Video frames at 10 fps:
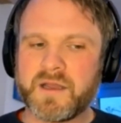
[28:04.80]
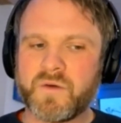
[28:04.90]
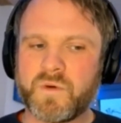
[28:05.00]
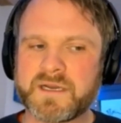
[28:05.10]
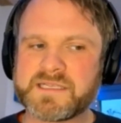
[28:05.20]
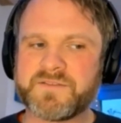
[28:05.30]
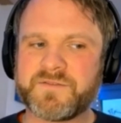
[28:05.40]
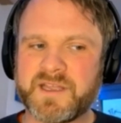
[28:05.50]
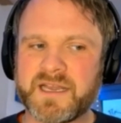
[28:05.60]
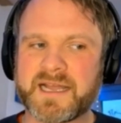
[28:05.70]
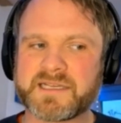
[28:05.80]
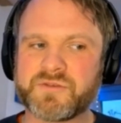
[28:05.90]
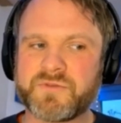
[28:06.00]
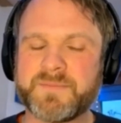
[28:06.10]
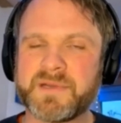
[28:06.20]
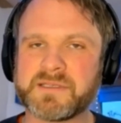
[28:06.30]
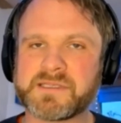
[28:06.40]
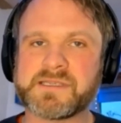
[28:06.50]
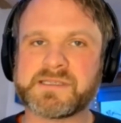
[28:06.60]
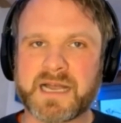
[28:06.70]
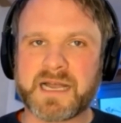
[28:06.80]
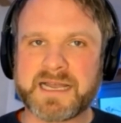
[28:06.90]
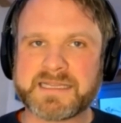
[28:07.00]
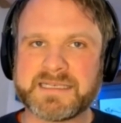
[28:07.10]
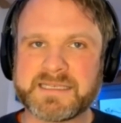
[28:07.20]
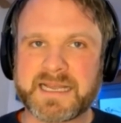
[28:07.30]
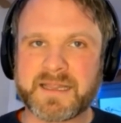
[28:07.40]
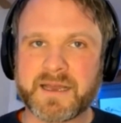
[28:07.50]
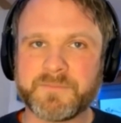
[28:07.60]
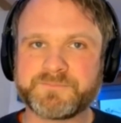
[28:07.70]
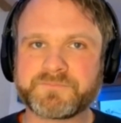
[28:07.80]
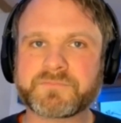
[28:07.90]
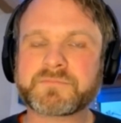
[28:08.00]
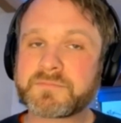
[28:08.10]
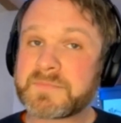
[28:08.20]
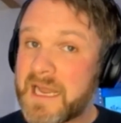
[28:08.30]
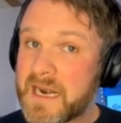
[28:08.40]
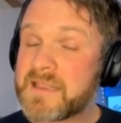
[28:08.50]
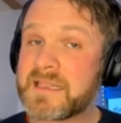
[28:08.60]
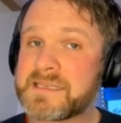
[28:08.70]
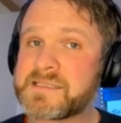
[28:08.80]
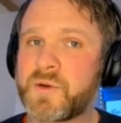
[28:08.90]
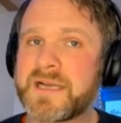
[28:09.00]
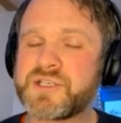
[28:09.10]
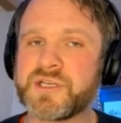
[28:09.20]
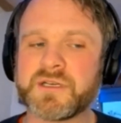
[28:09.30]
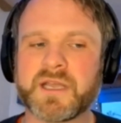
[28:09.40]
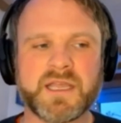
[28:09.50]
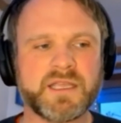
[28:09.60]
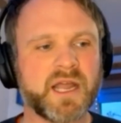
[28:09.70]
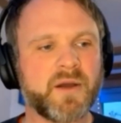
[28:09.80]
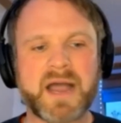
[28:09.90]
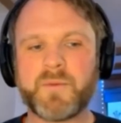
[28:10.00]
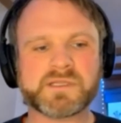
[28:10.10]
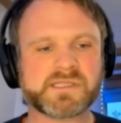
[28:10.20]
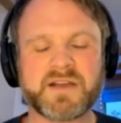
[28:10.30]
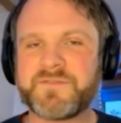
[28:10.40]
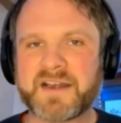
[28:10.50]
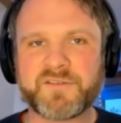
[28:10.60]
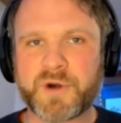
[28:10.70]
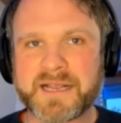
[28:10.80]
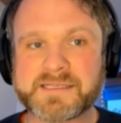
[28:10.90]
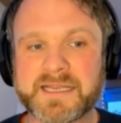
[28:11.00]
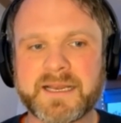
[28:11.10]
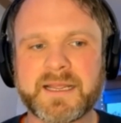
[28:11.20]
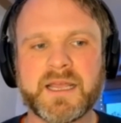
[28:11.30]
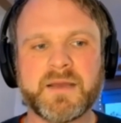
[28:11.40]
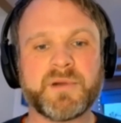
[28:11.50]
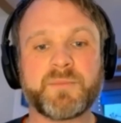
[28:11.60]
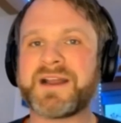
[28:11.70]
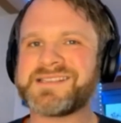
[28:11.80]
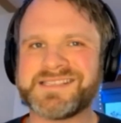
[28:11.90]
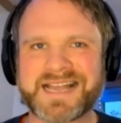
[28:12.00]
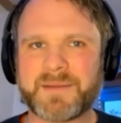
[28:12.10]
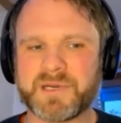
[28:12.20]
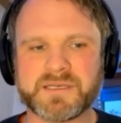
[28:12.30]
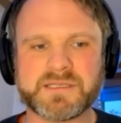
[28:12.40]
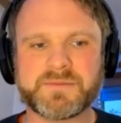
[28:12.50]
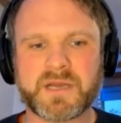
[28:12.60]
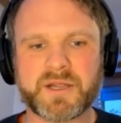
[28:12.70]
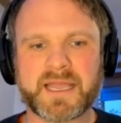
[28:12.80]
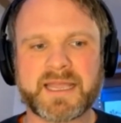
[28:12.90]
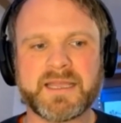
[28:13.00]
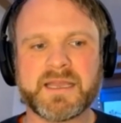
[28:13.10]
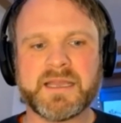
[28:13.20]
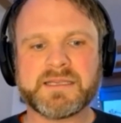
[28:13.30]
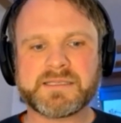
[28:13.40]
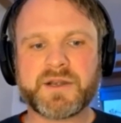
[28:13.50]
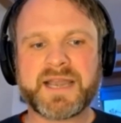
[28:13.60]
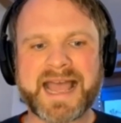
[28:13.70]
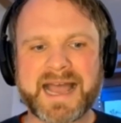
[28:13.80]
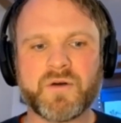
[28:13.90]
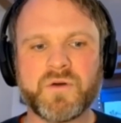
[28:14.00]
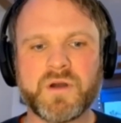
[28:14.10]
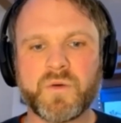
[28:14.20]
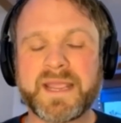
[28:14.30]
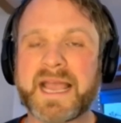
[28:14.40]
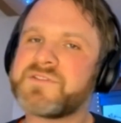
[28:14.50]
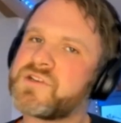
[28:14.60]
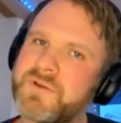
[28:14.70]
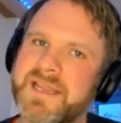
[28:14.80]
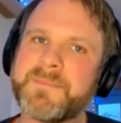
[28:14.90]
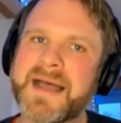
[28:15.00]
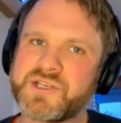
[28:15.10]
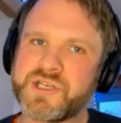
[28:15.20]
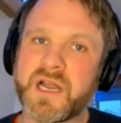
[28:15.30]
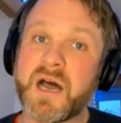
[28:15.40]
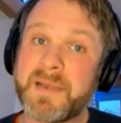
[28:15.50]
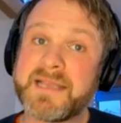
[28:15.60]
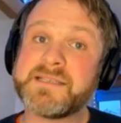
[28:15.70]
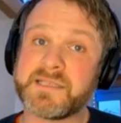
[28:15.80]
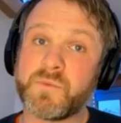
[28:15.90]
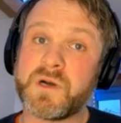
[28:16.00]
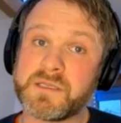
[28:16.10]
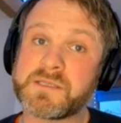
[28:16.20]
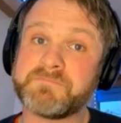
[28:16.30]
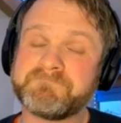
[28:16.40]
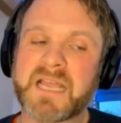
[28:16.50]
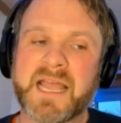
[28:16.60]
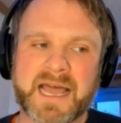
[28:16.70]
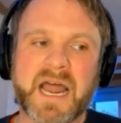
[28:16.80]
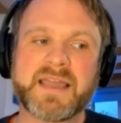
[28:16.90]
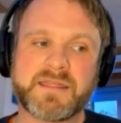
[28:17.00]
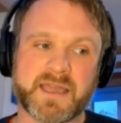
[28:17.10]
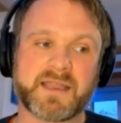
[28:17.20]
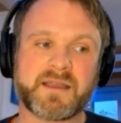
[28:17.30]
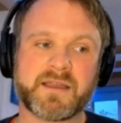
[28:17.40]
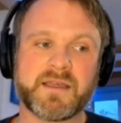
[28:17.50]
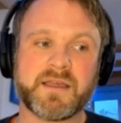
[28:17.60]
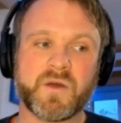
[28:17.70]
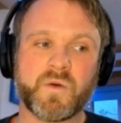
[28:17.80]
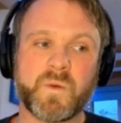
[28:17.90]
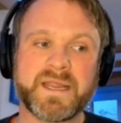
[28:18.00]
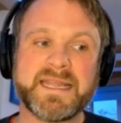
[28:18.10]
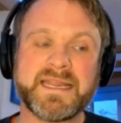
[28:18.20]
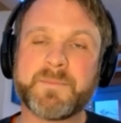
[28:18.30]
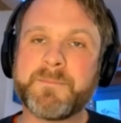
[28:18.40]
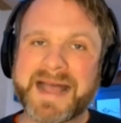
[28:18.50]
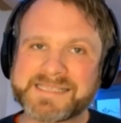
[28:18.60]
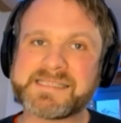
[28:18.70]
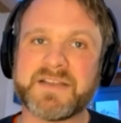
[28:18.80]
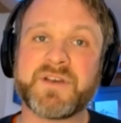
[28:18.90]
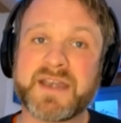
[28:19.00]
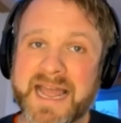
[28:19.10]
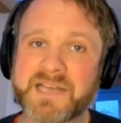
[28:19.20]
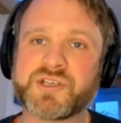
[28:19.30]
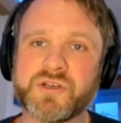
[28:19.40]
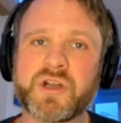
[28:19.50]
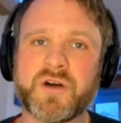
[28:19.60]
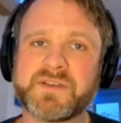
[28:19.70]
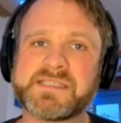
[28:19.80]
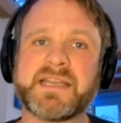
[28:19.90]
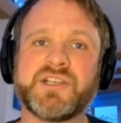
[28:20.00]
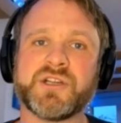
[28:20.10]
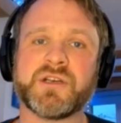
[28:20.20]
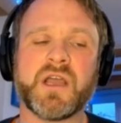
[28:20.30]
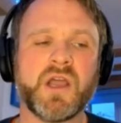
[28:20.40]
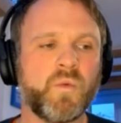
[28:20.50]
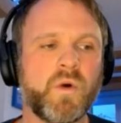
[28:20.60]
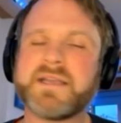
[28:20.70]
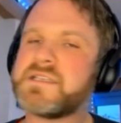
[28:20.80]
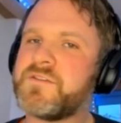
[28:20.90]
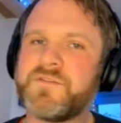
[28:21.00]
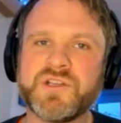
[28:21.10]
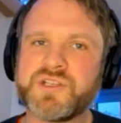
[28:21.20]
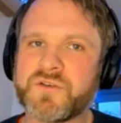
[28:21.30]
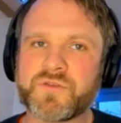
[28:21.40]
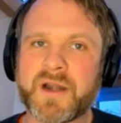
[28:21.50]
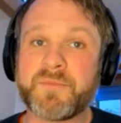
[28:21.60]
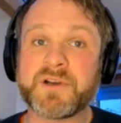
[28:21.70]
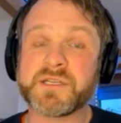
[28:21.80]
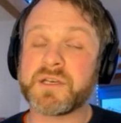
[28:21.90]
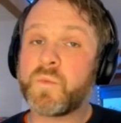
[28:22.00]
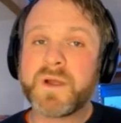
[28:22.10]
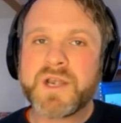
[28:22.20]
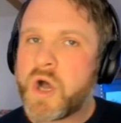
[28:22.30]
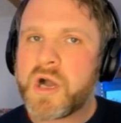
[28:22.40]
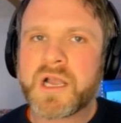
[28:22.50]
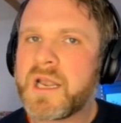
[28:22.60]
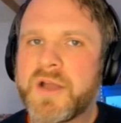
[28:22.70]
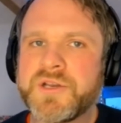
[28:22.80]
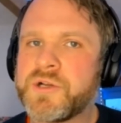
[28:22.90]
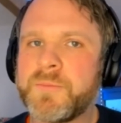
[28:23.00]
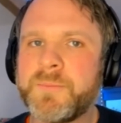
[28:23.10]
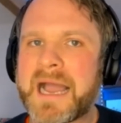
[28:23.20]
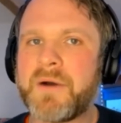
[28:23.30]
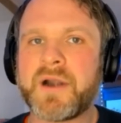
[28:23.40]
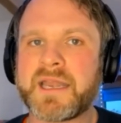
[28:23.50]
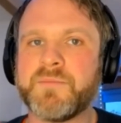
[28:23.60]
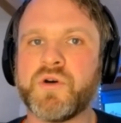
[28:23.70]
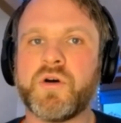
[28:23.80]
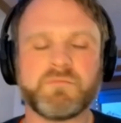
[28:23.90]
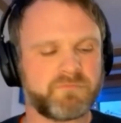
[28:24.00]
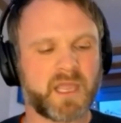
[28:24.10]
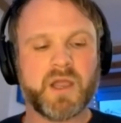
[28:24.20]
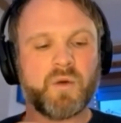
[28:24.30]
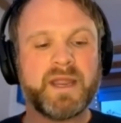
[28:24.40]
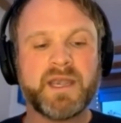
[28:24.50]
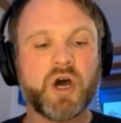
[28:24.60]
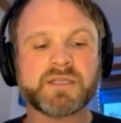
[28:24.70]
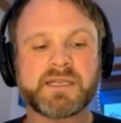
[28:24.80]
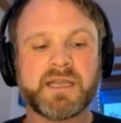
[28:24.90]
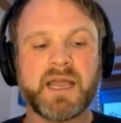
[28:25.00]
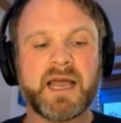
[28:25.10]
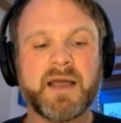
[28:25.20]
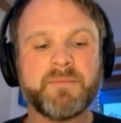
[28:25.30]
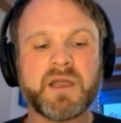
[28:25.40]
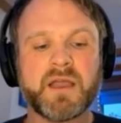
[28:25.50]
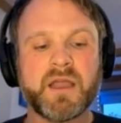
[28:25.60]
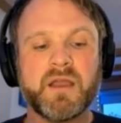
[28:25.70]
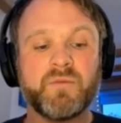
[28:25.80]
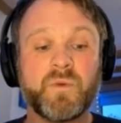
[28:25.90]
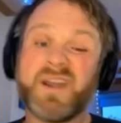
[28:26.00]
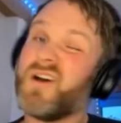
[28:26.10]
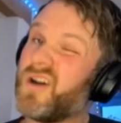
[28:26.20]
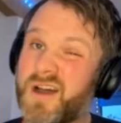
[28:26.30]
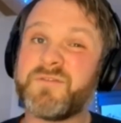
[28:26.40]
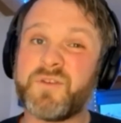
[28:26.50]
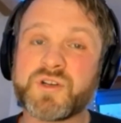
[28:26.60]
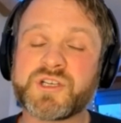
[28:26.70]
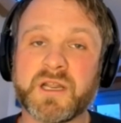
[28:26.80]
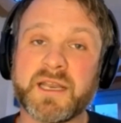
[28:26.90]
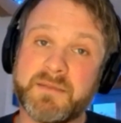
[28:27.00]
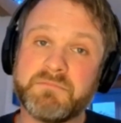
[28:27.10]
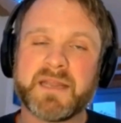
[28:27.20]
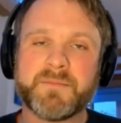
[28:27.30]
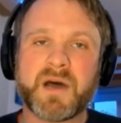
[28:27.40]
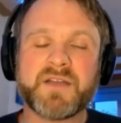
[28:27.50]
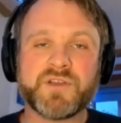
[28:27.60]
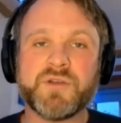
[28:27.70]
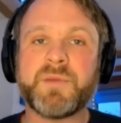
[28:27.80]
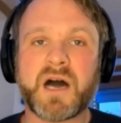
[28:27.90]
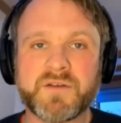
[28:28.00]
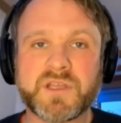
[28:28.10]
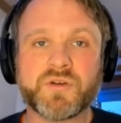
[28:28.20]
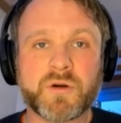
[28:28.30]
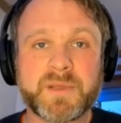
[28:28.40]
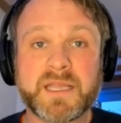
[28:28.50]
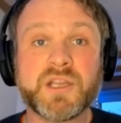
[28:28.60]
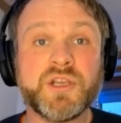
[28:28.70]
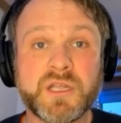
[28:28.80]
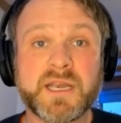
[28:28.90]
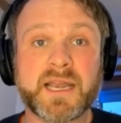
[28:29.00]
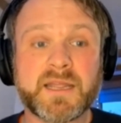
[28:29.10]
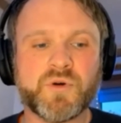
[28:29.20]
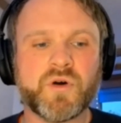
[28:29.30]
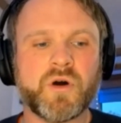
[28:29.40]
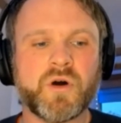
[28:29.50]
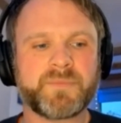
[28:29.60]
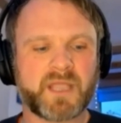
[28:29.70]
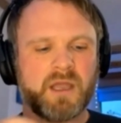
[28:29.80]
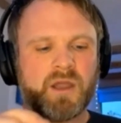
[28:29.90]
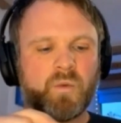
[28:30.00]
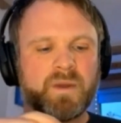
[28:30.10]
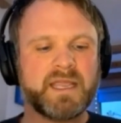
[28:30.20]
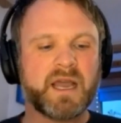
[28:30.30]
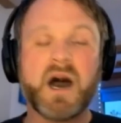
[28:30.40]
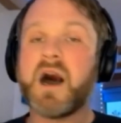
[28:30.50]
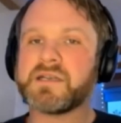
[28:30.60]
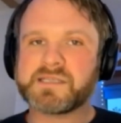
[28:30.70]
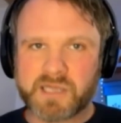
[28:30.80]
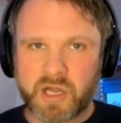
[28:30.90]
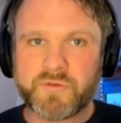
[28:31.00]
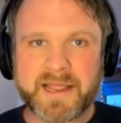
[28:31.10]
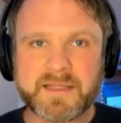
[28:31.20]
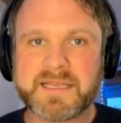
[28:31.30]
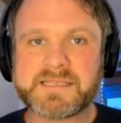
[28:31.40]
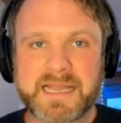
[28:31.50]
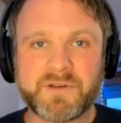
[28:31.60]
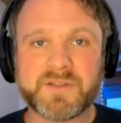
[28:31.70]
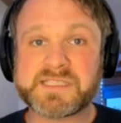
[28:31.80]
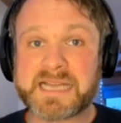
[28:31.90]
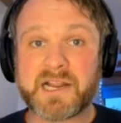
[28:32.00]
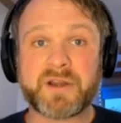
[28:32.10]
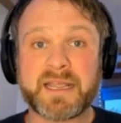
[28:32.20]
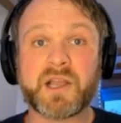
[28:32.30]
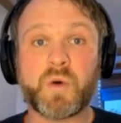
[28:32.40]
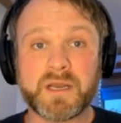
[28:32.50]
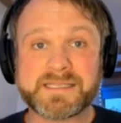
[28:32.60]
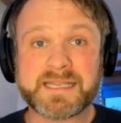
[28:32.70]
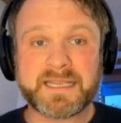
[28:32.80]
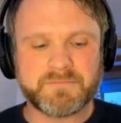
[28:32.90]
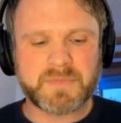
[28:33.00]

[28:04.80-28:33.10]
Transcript: what does it feel like to rebuild a society together? And I think that's the question. You know, I wasn't a fan of Brexit, but Brexit's happened. Okay, so now we have to reimagine our place in the world. And I think we need a massive national conversation. What is the future of Great Britain? We're not a colonial power anymore. We're not, unfortunately, in my view, part of the European Union anymore. We can't tolerate this level of staggering inequality.